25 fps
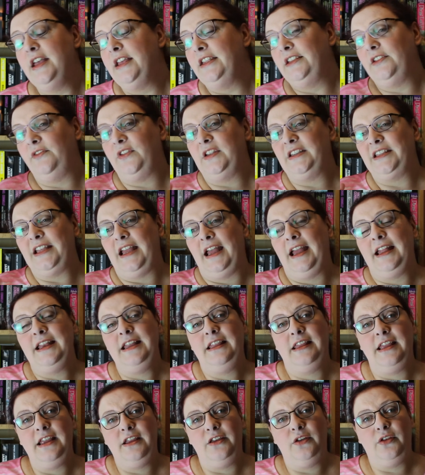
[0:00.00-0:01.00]
So if there's
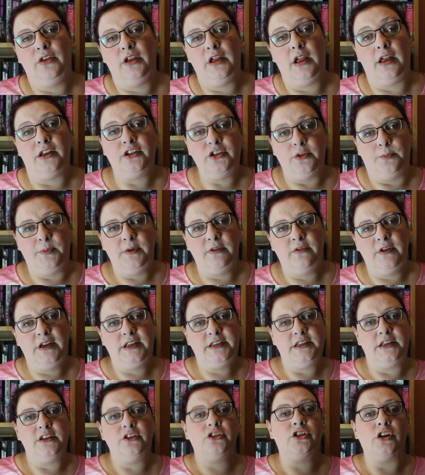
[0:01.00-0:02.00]
anything you think I should be
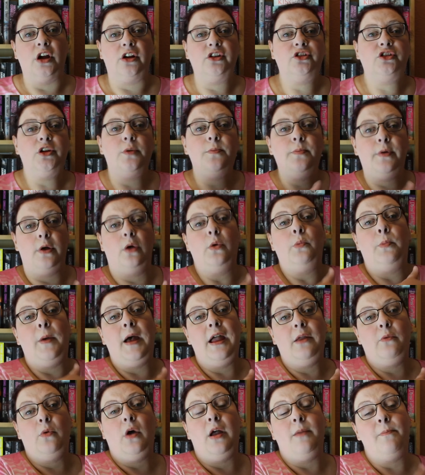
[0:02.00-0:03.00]
reading, judged on
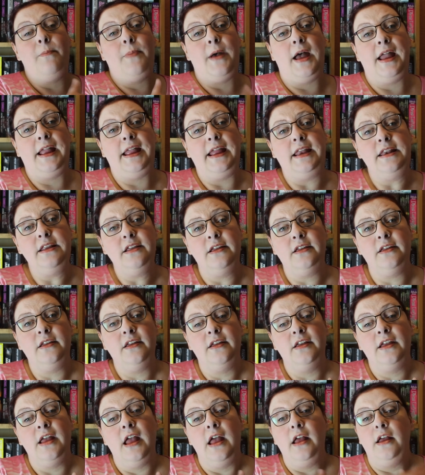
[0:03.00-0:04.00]
by what I'm buying,
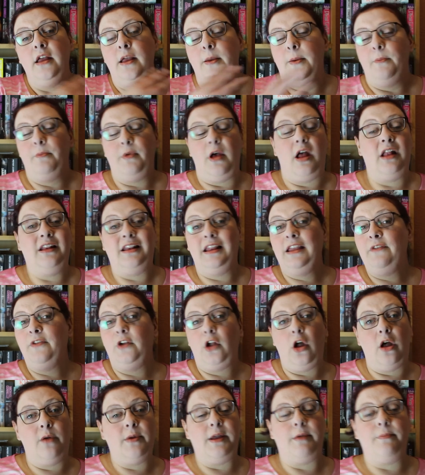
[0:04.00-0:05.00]
Leave a
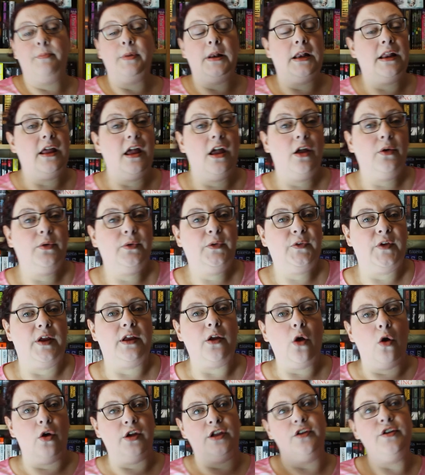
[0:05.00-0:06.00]
comment below, say,
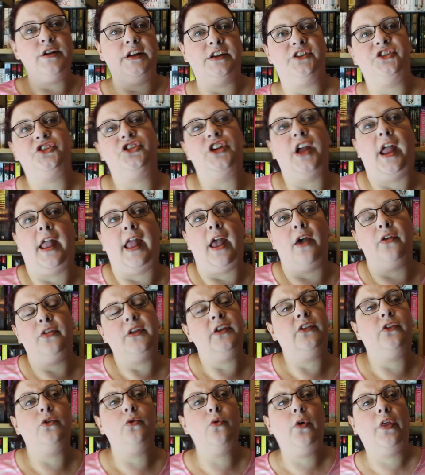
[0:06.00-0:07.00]
oh, you need to check out
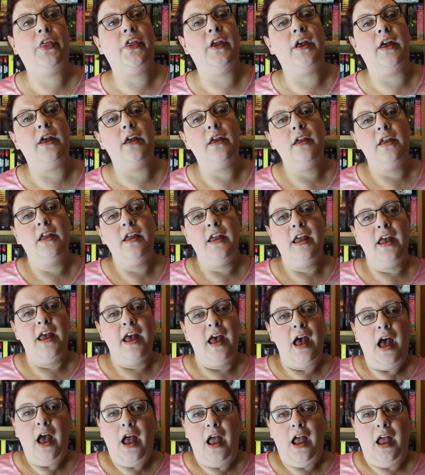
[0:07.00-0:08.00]
this author.
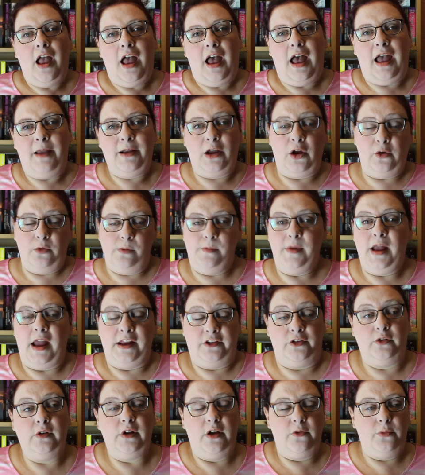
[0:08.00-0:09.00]
I gotta admit, I
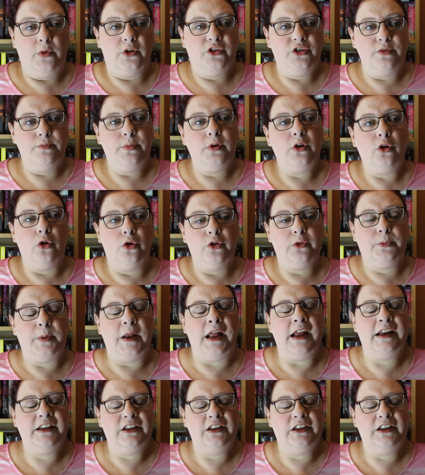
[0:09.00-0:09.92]
do love watching book hauls, but I